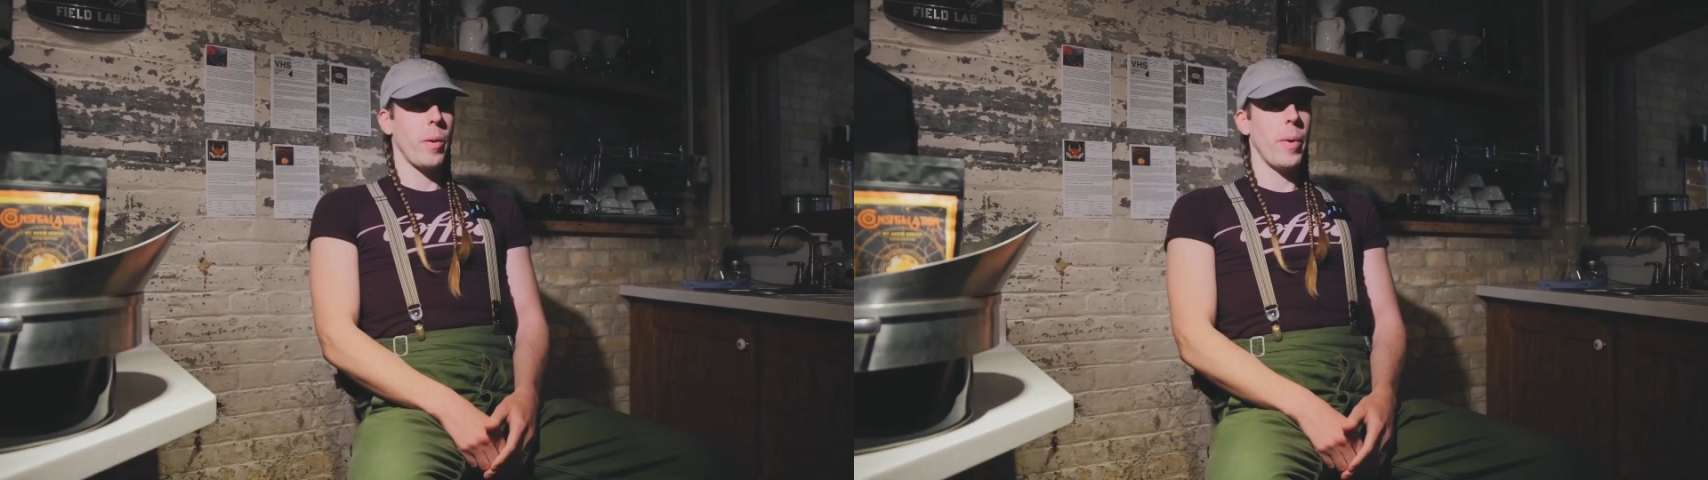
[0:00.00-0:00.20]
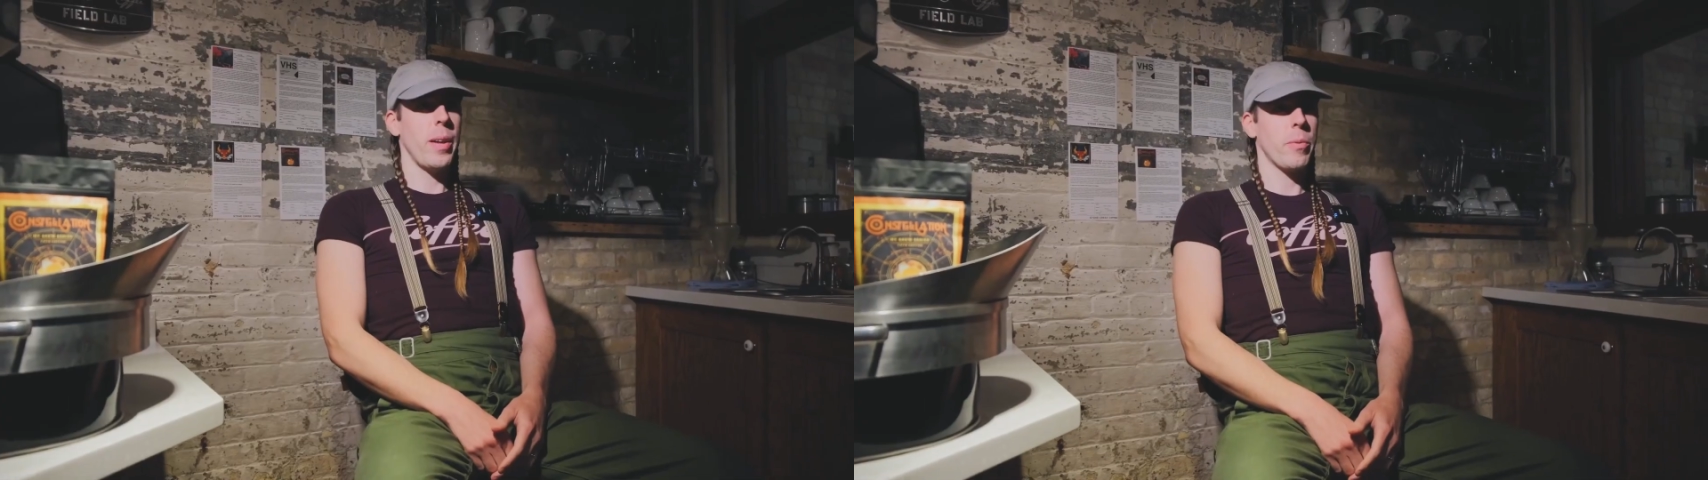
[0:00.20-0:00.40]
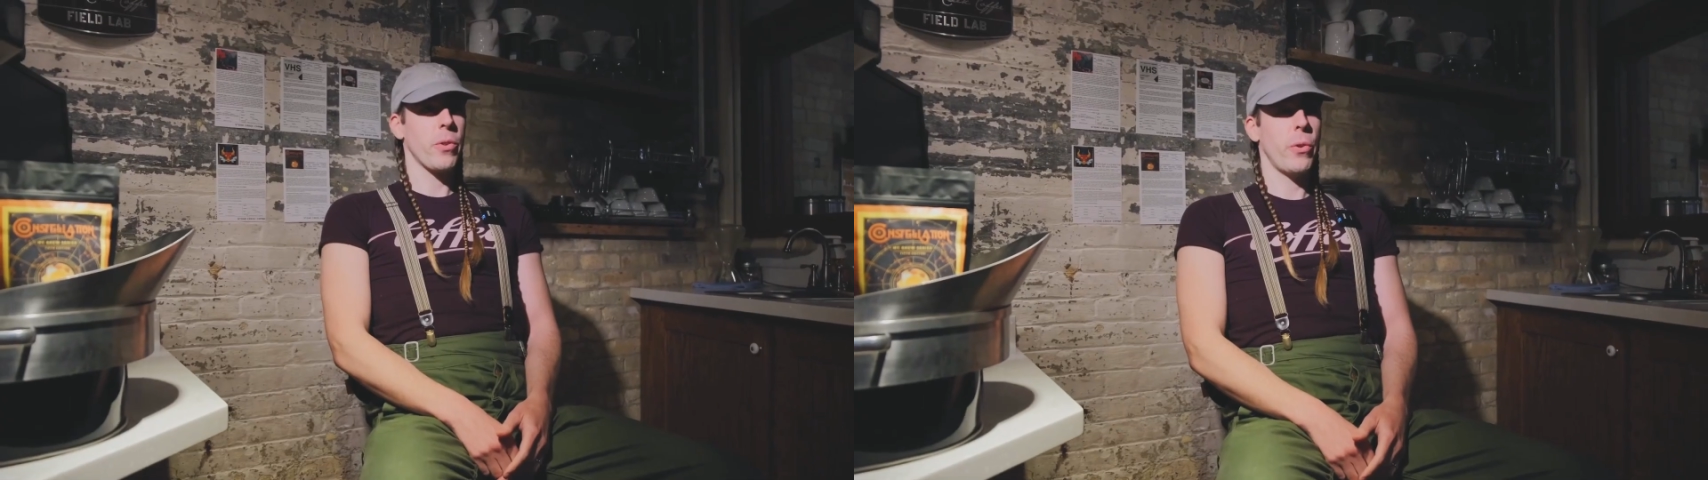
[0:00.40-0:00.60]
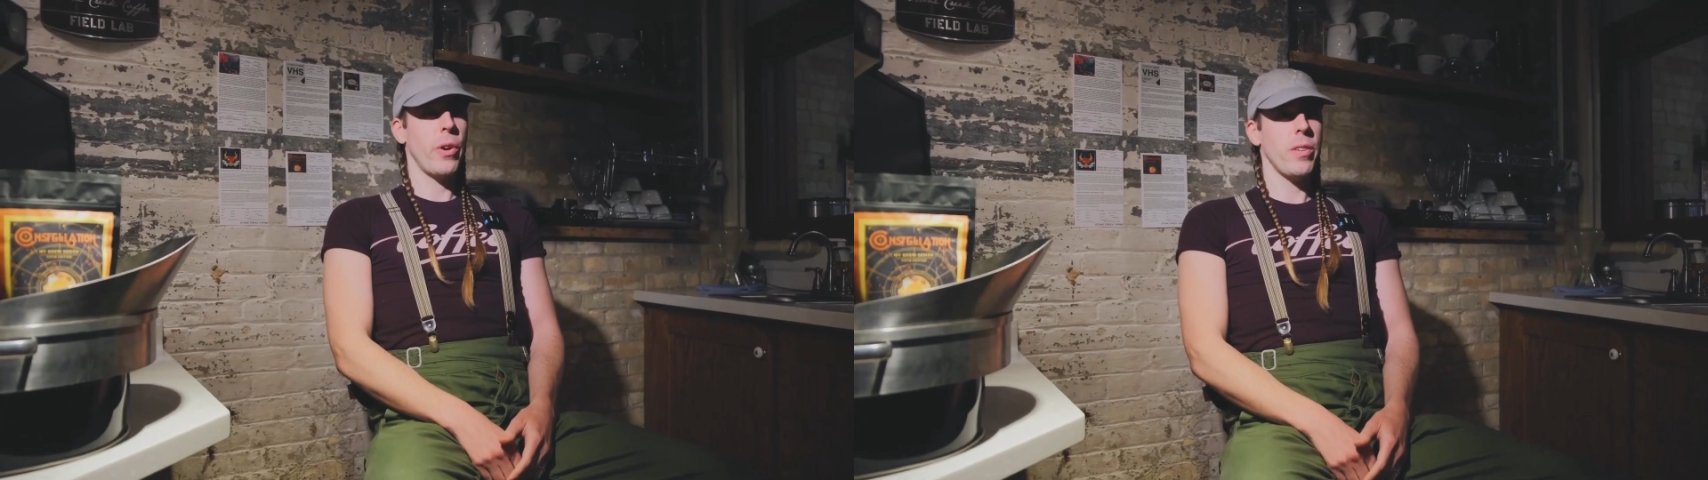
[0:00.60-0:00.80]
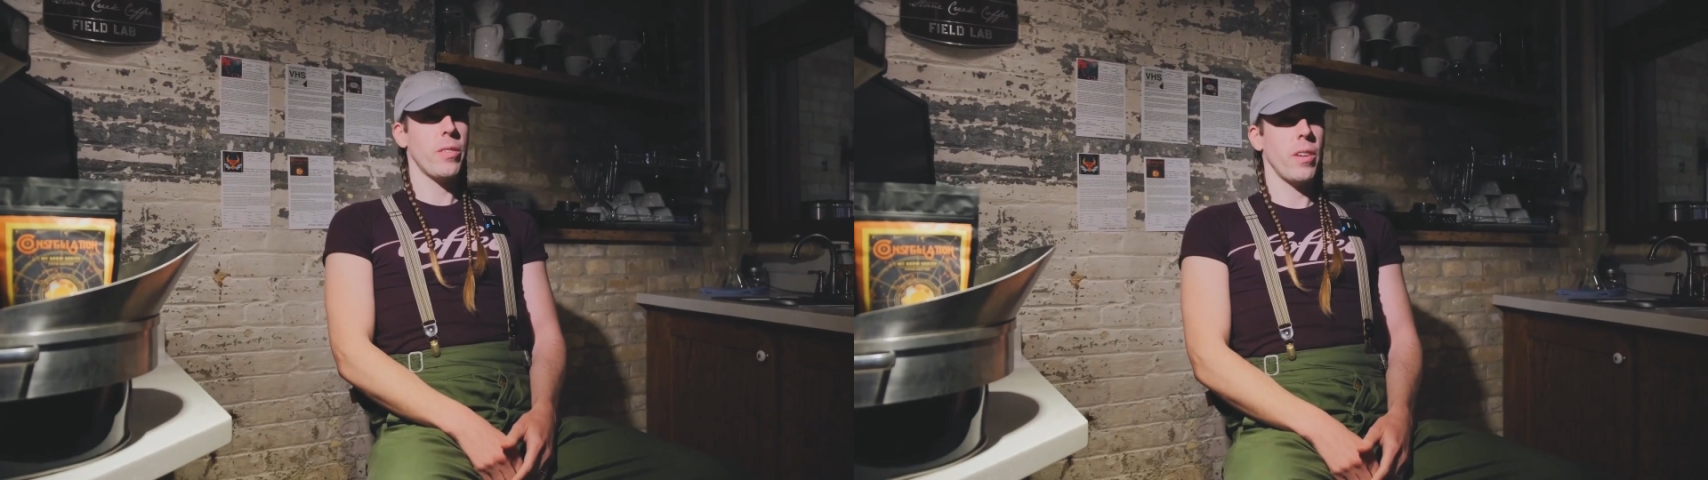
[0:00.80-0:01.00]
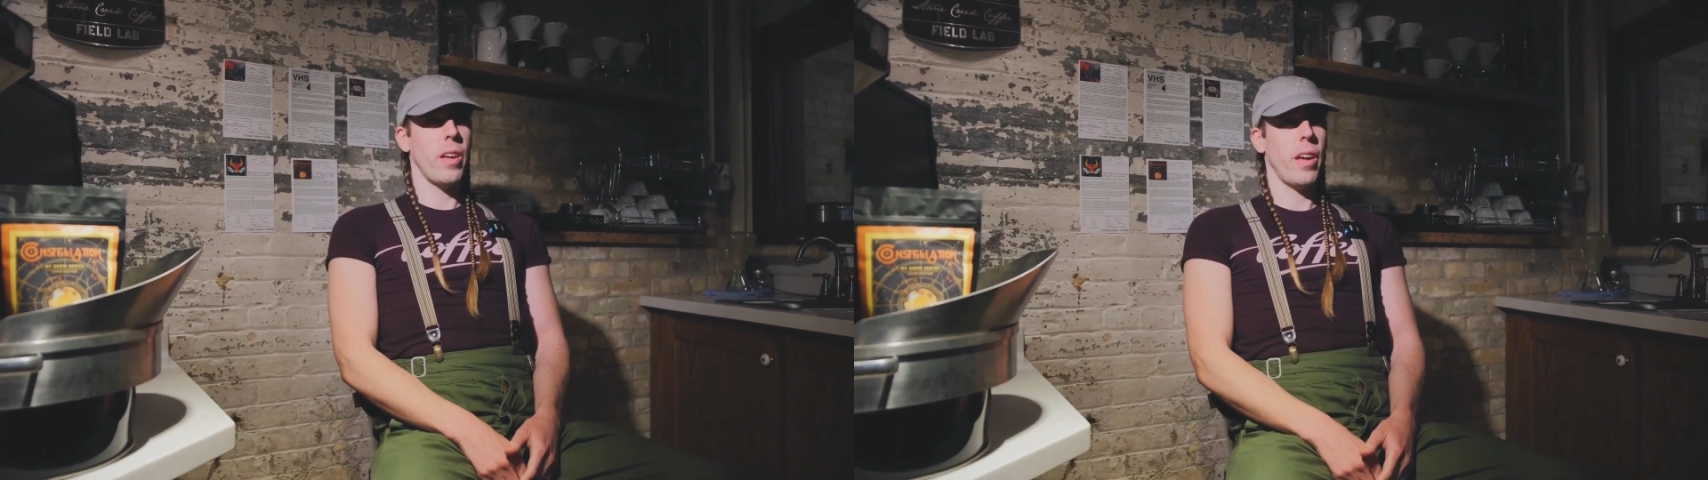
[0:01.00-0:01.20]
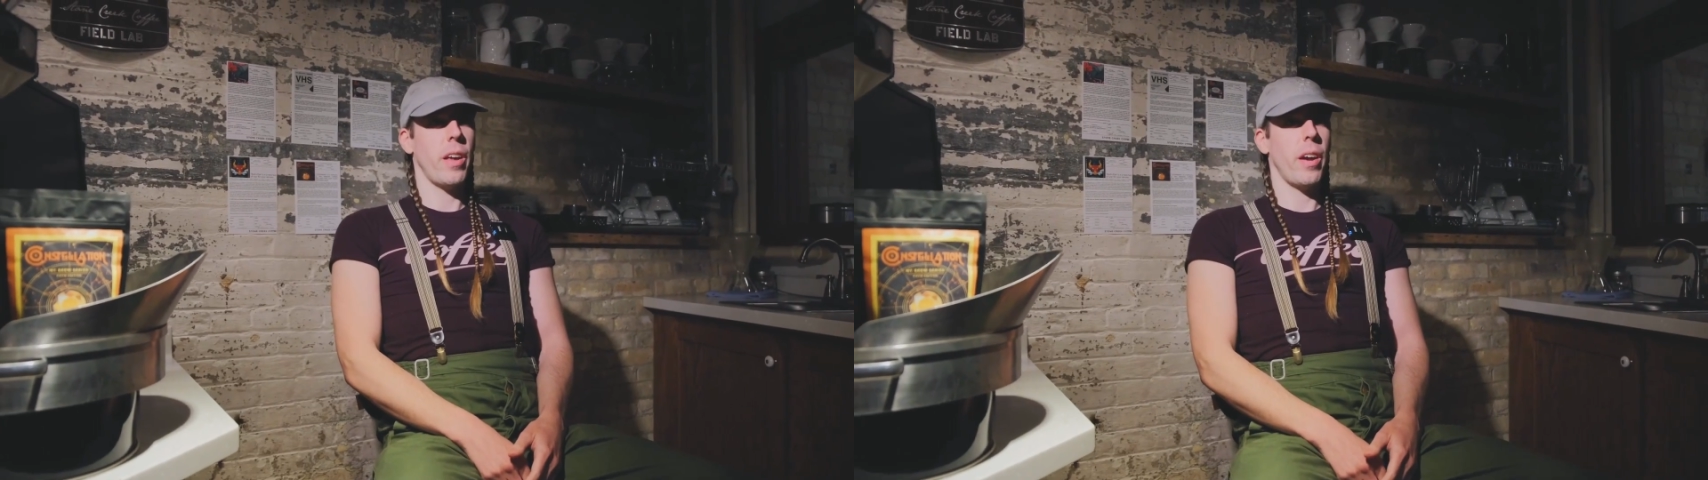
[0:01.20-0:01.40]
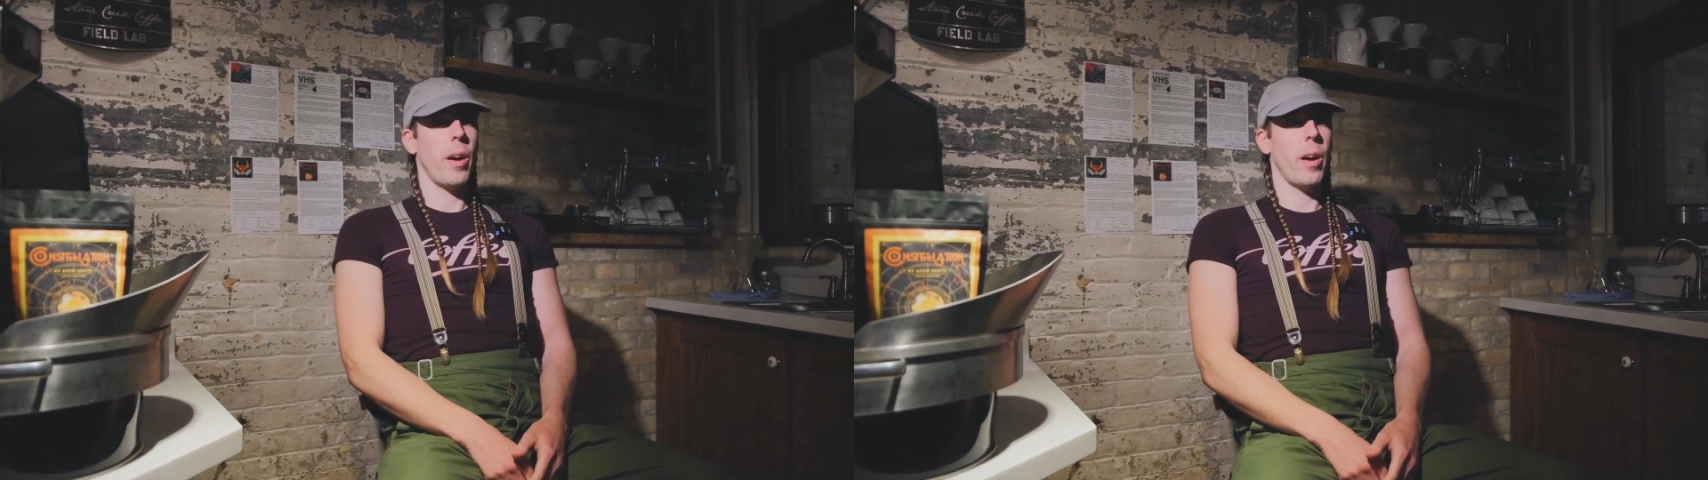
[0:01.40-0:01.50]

My name's Chris, and